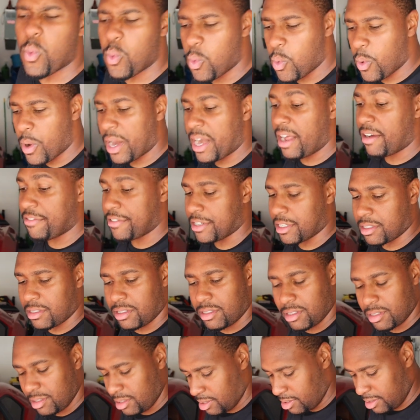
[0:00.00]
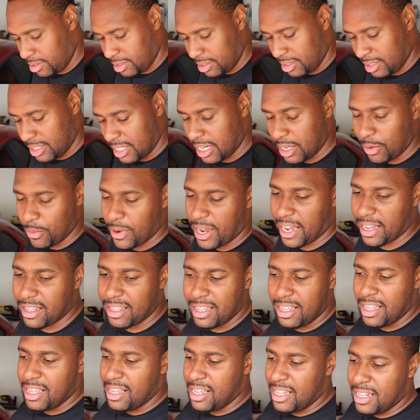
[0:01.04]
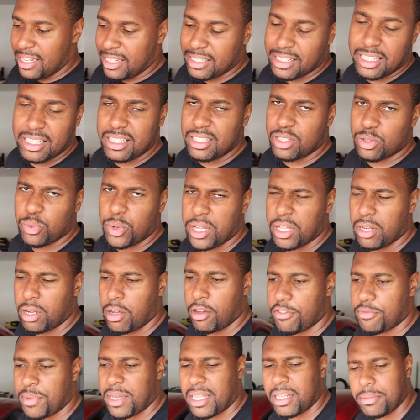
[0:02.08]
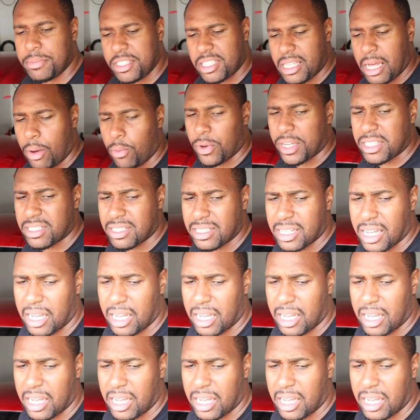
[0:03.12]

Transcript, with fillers: whatever. Anyway, let's get this wheel off, man. Let me stop wasting